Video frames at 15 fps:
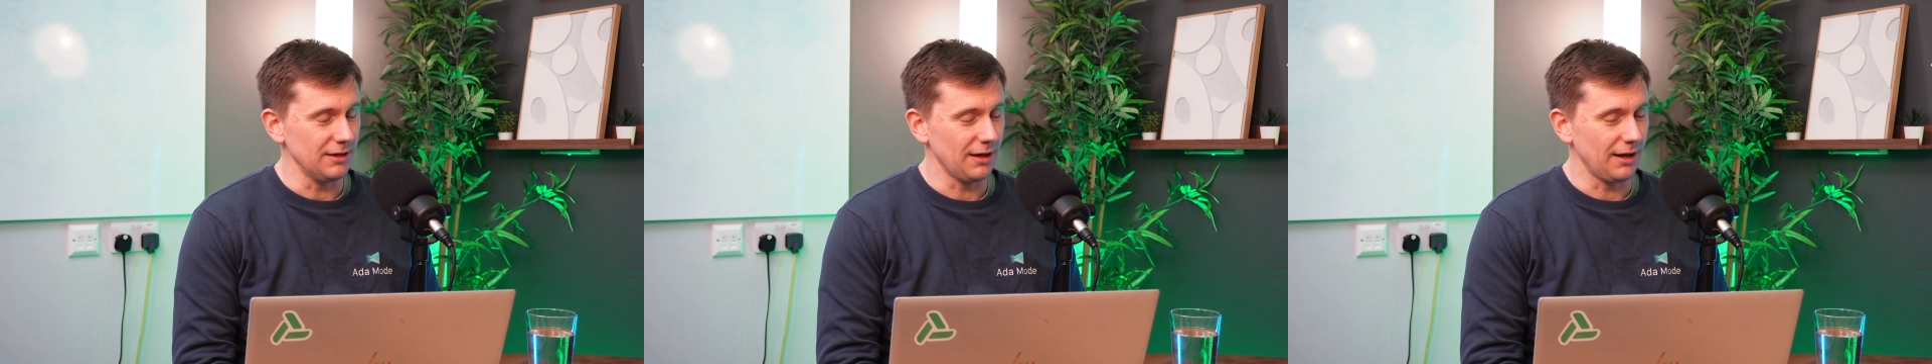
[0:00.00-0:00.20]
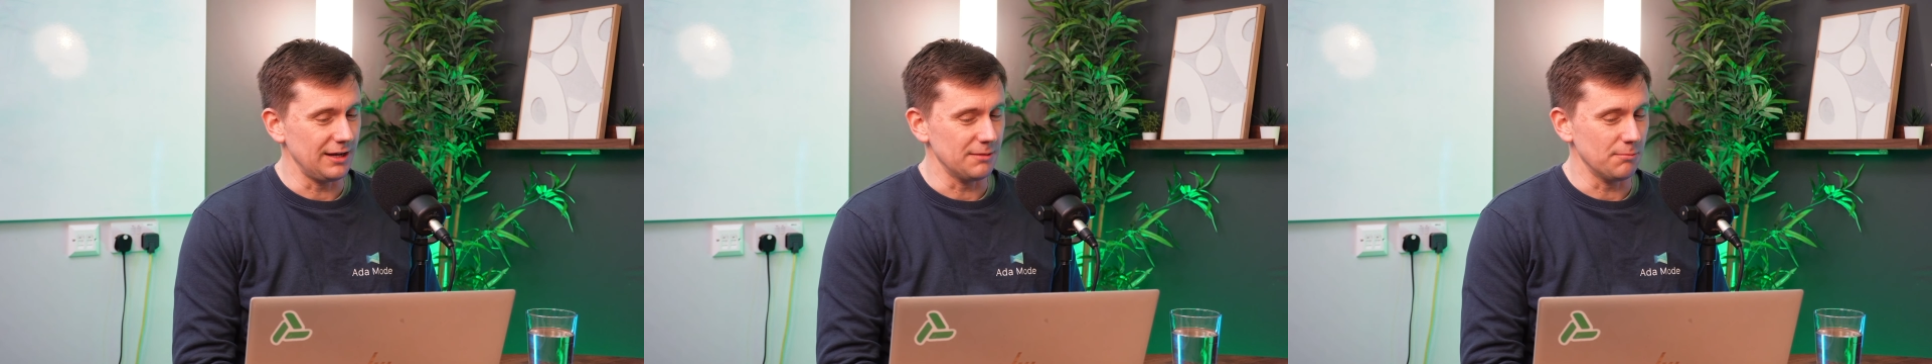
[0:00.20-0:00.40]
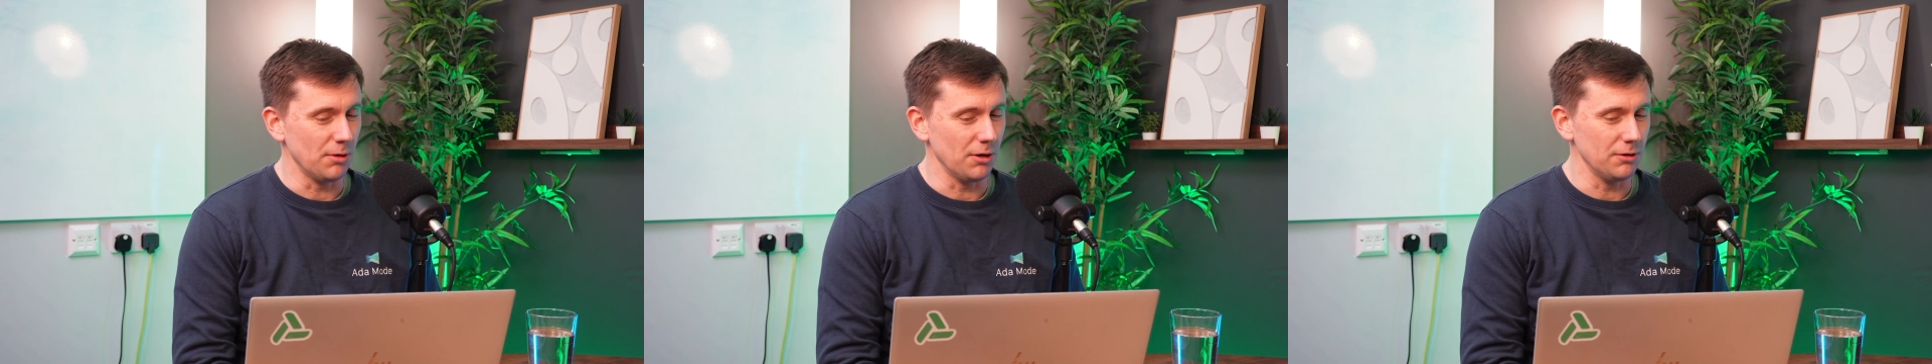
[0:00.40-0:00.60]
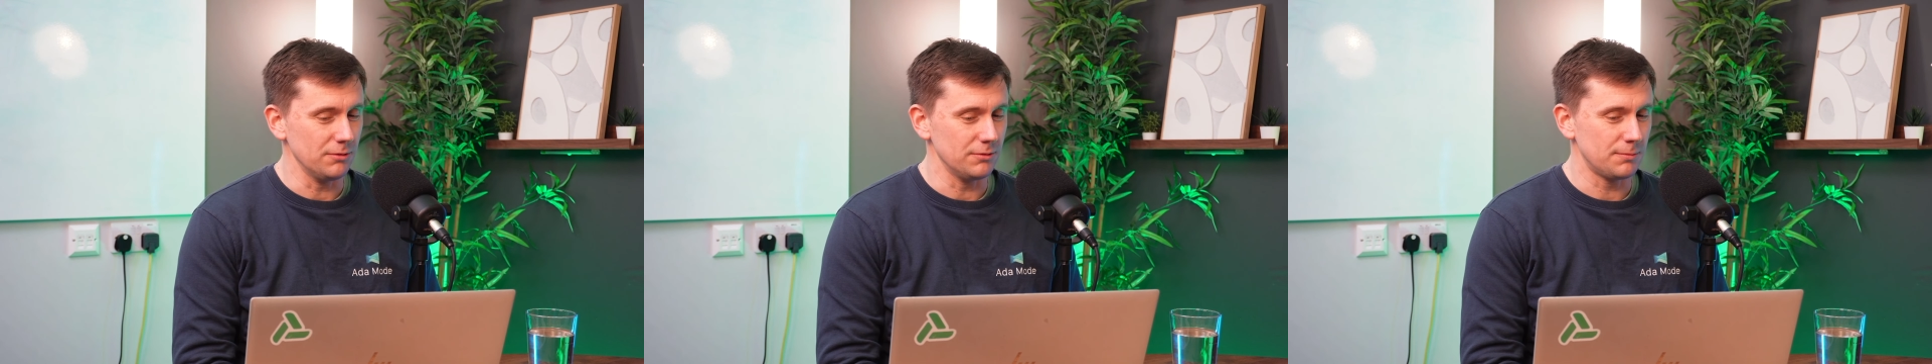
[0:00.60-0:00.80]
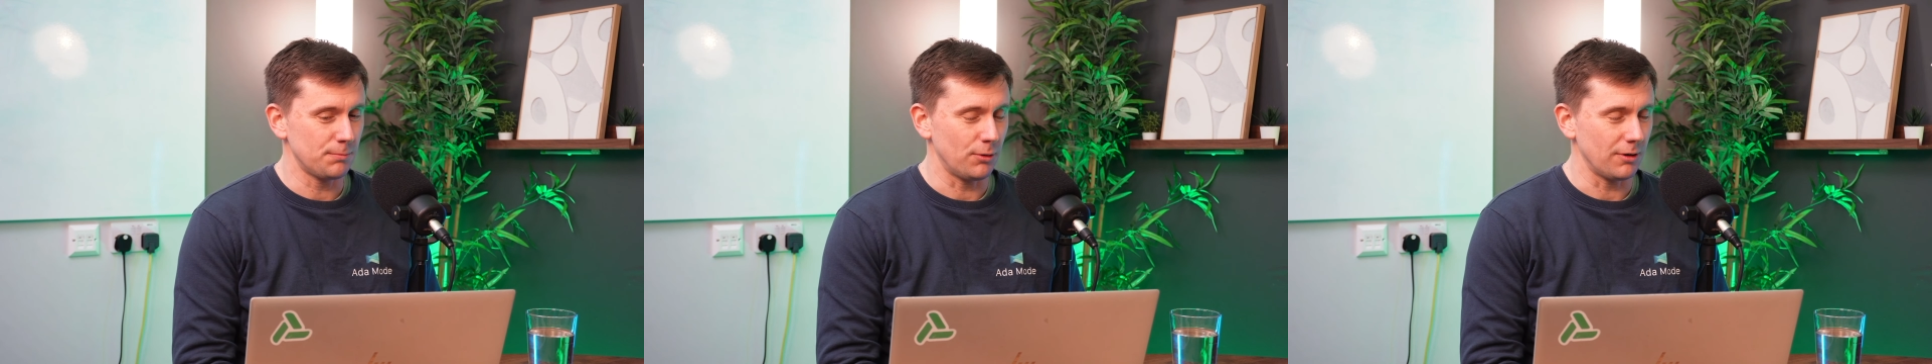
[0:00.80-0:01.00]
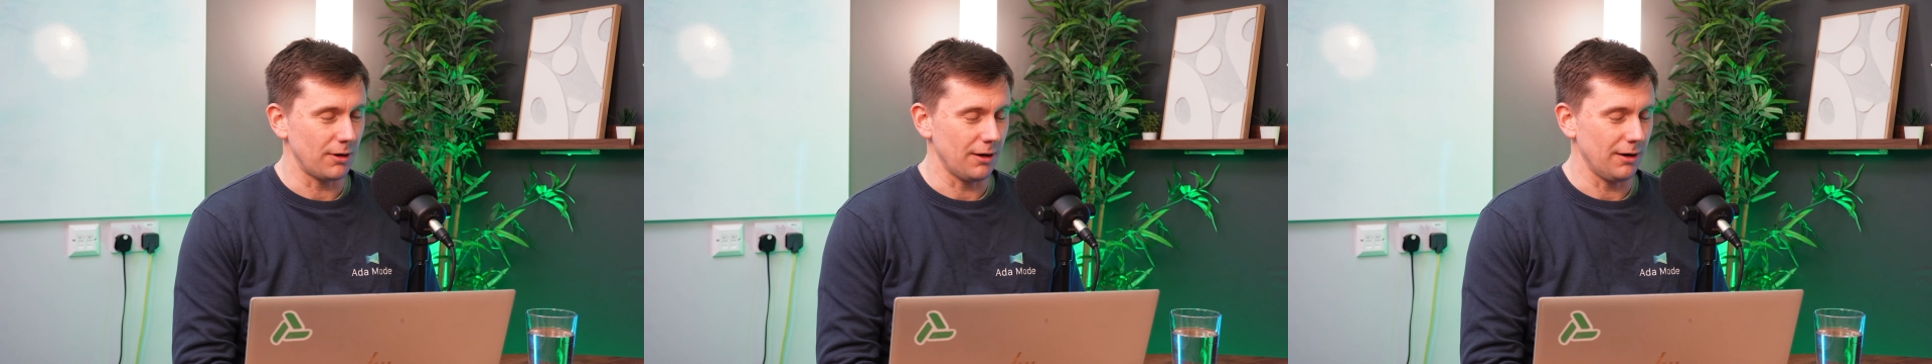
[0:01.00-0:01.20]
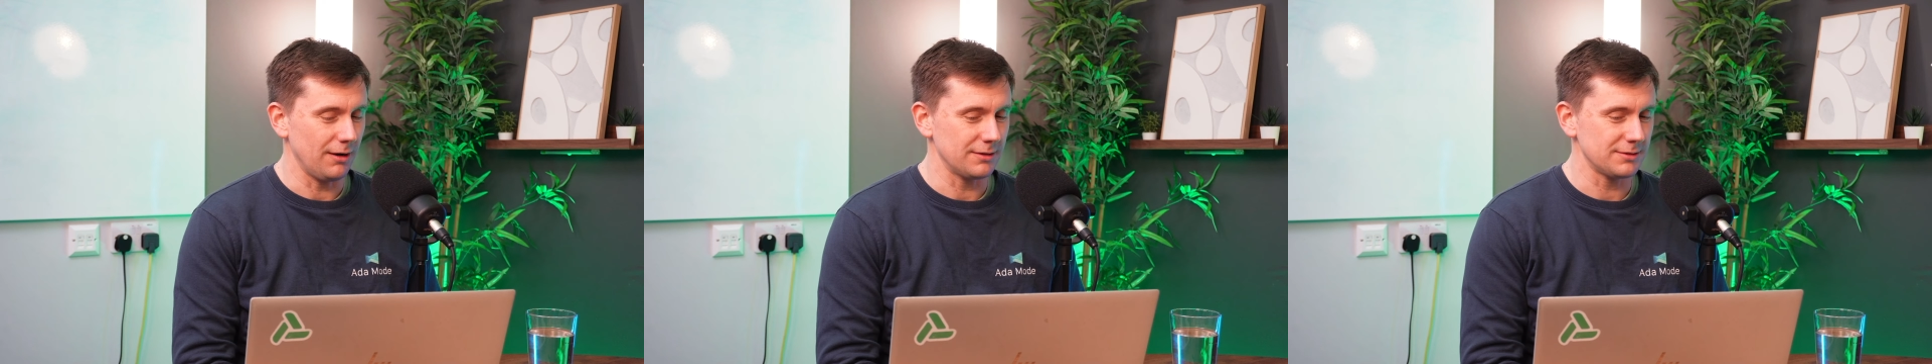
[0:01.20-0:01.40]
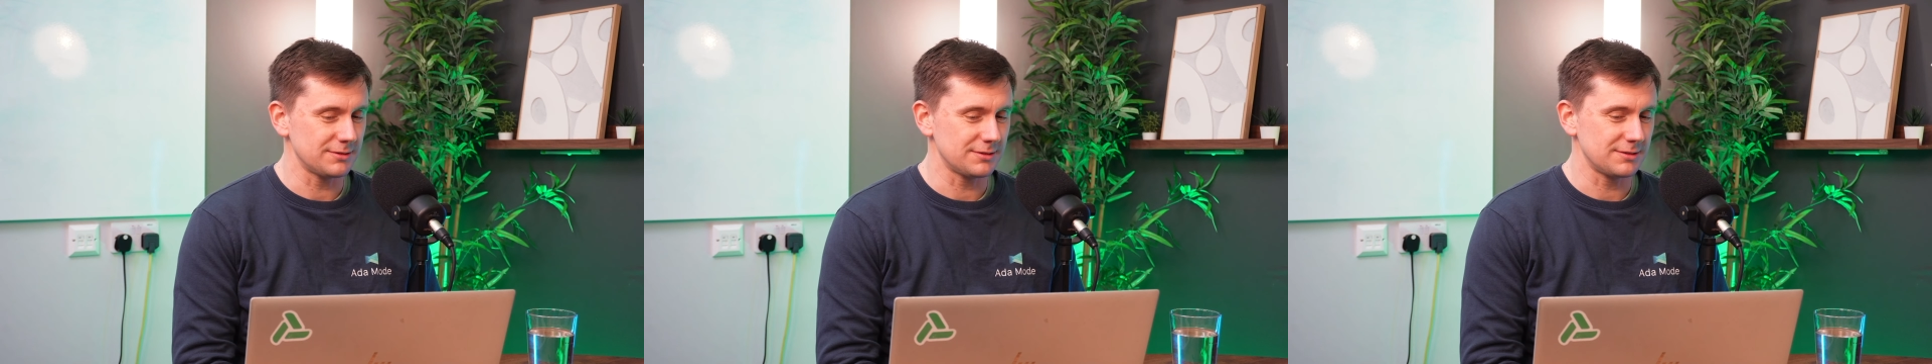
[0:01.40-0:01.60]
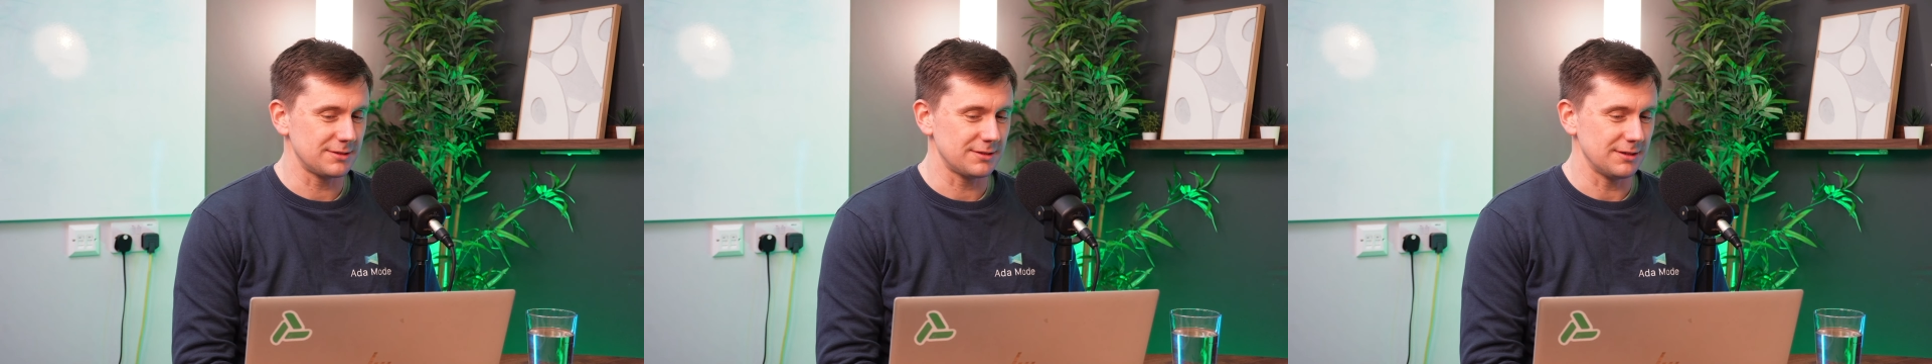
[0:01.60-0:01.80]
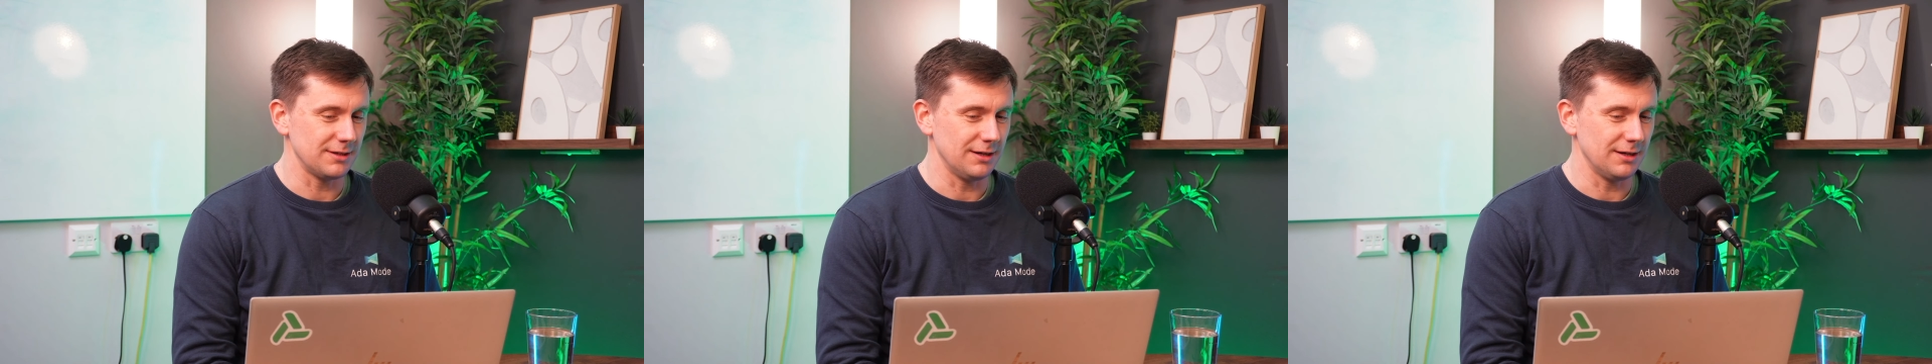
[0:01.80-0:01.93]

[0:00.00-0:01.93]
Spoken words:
Ada Mode podcast,